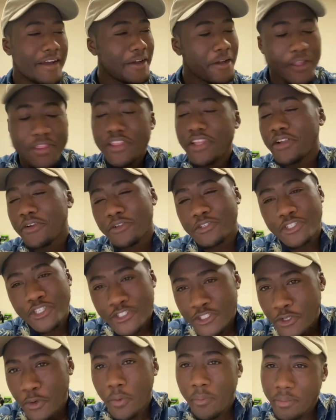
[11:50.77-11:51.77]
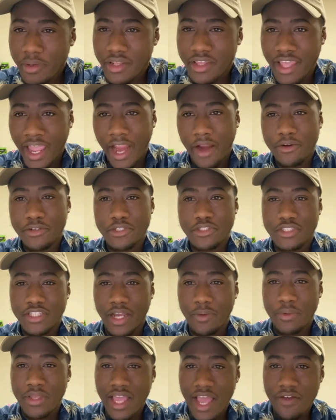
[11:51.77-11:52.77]
There are so many characters that
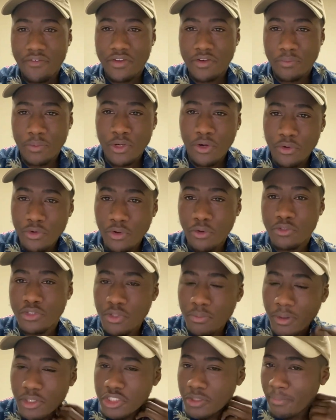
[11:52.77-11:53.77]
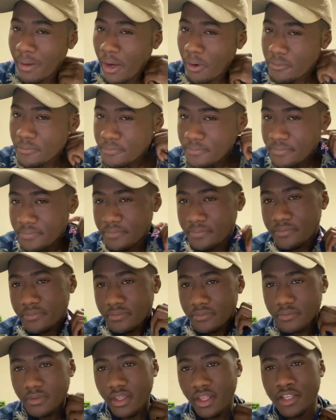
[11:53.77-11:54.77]
we don't know too much about.
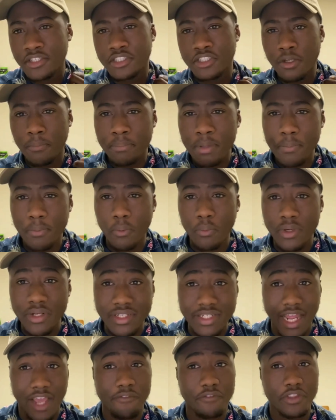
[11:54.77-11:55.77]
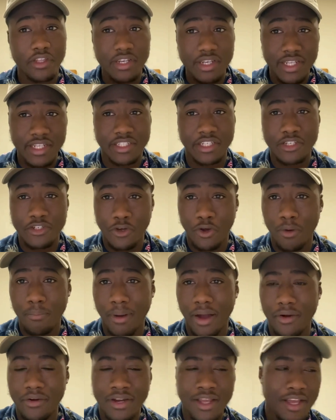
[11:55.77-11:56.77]
And some people we definitely need to know
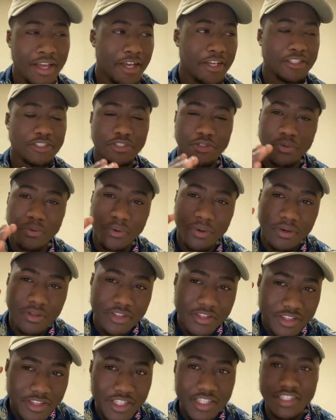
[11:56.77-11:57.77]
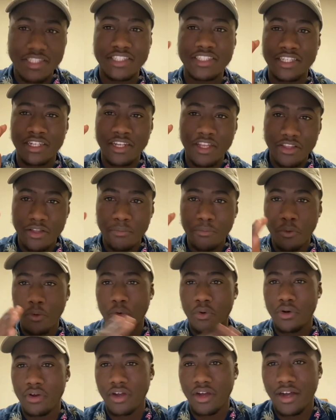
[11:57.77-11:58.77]
about. So this is another
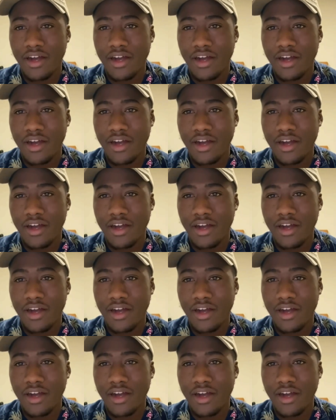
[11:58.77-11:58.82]
more,